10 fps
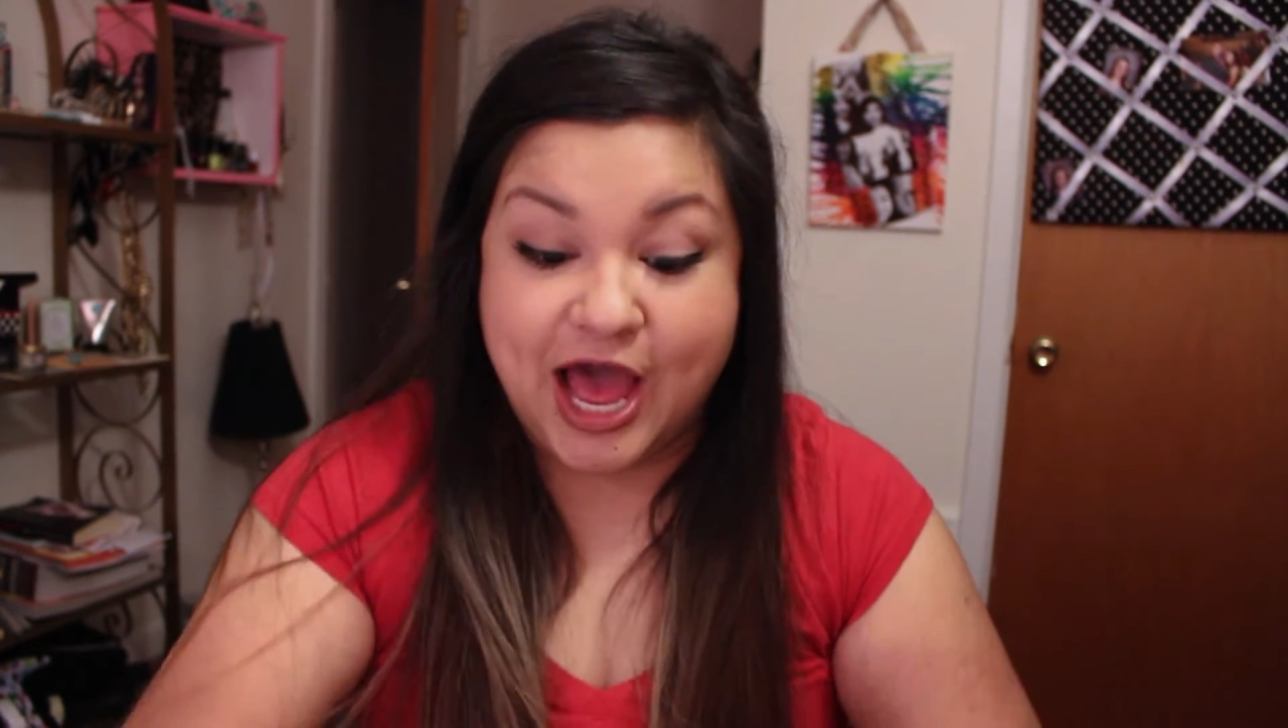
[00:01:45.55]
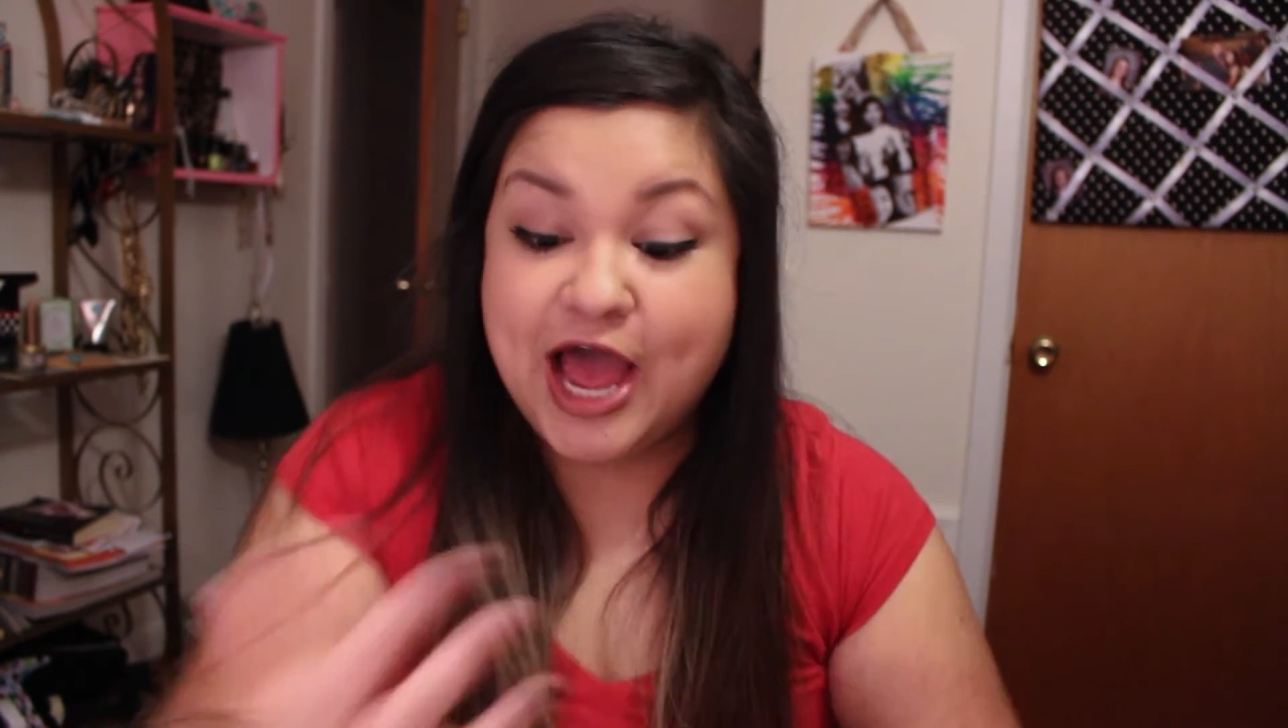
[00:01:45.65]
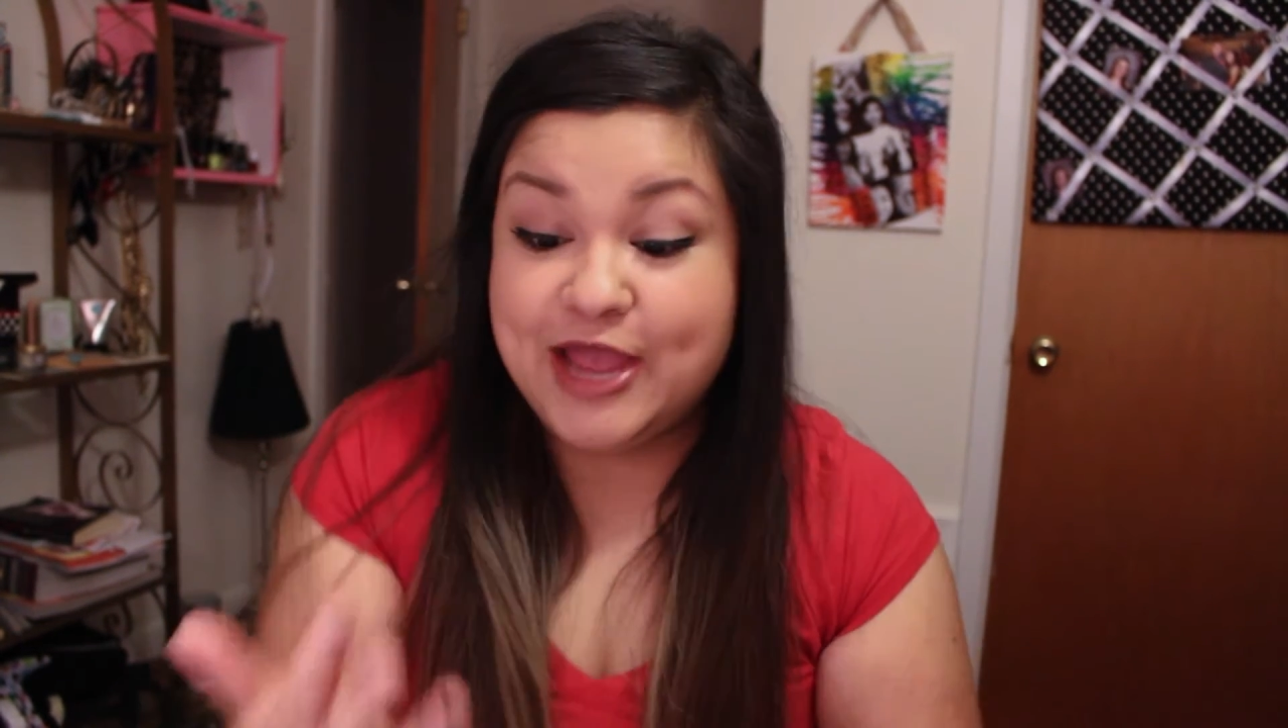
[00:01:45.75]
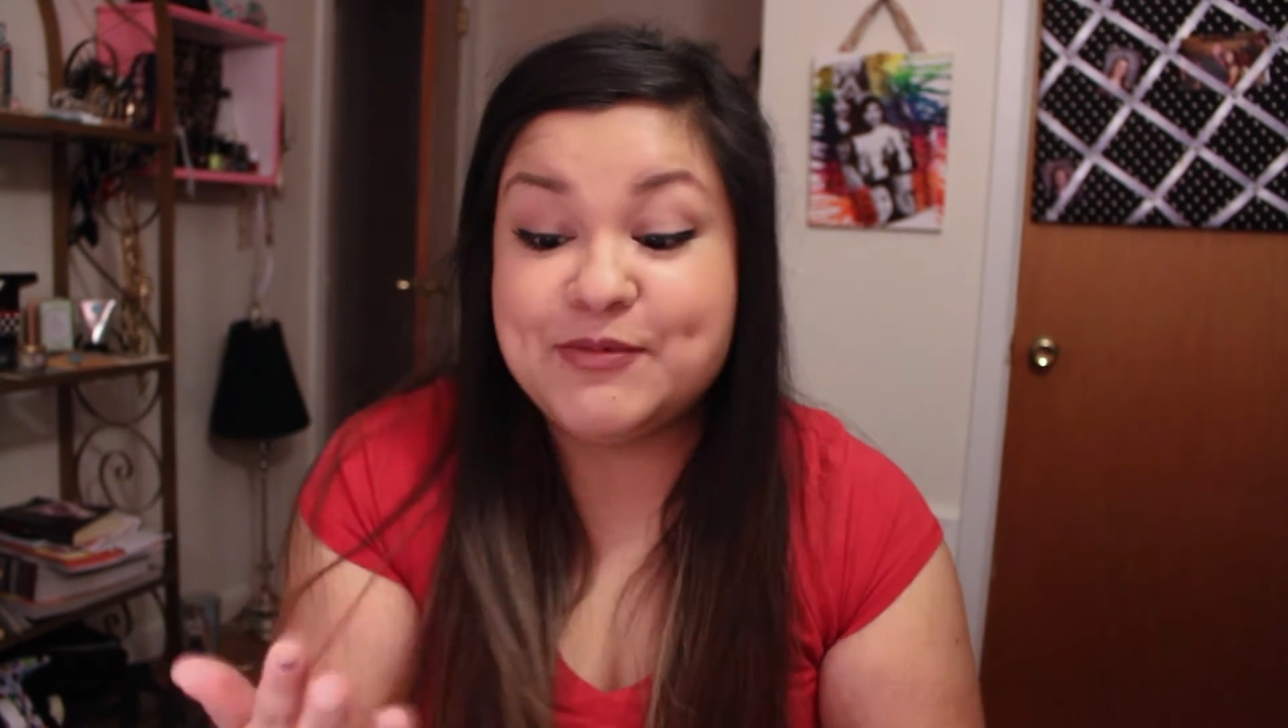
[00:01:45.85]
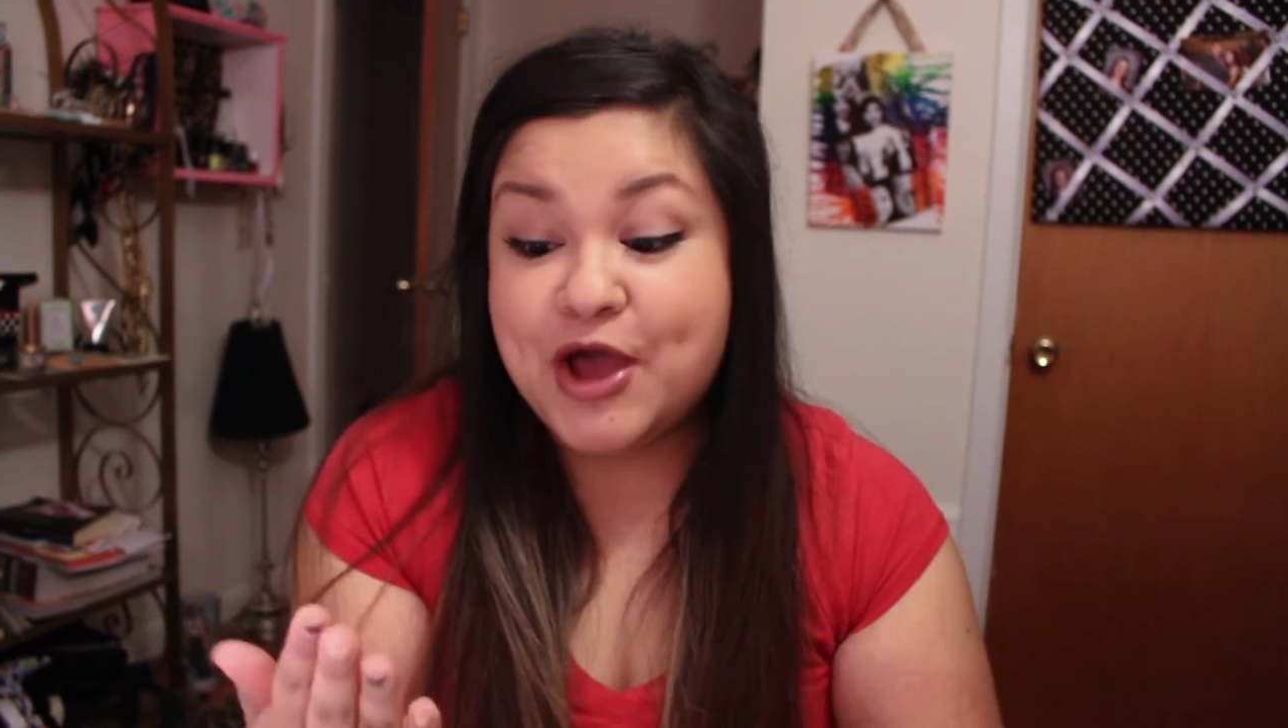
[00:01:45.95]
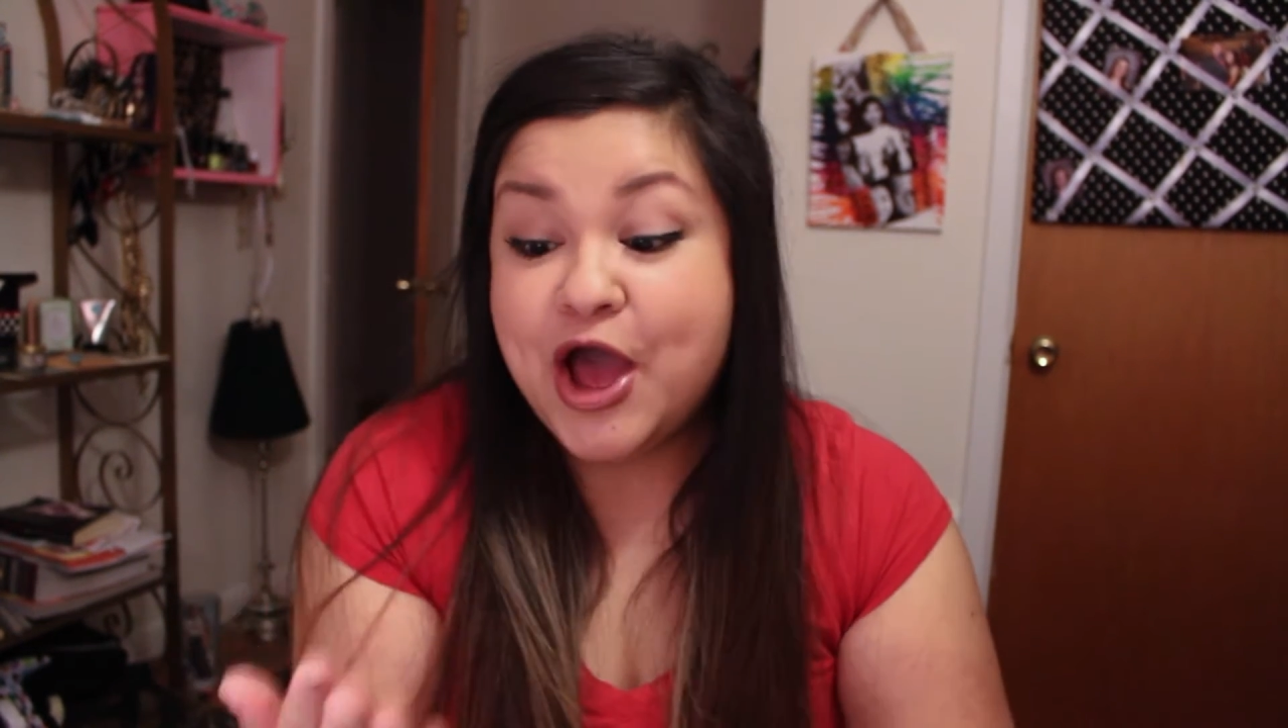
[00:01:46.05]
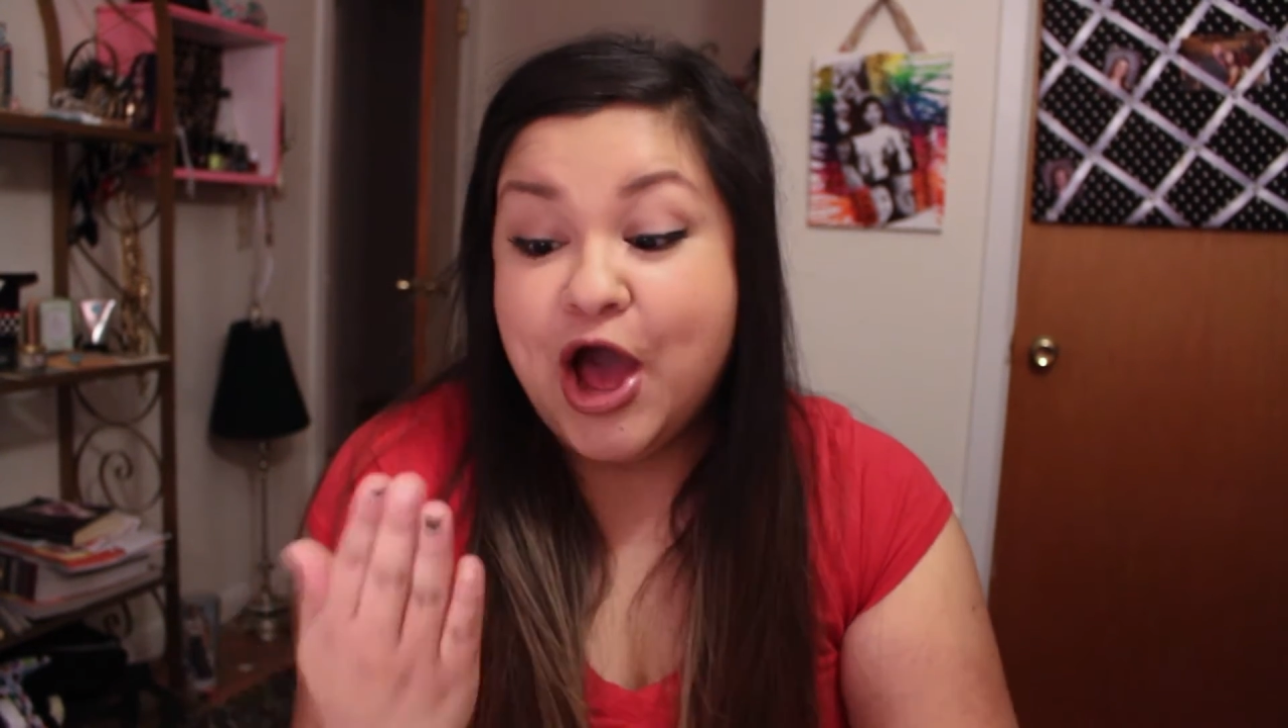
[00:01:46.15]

I'm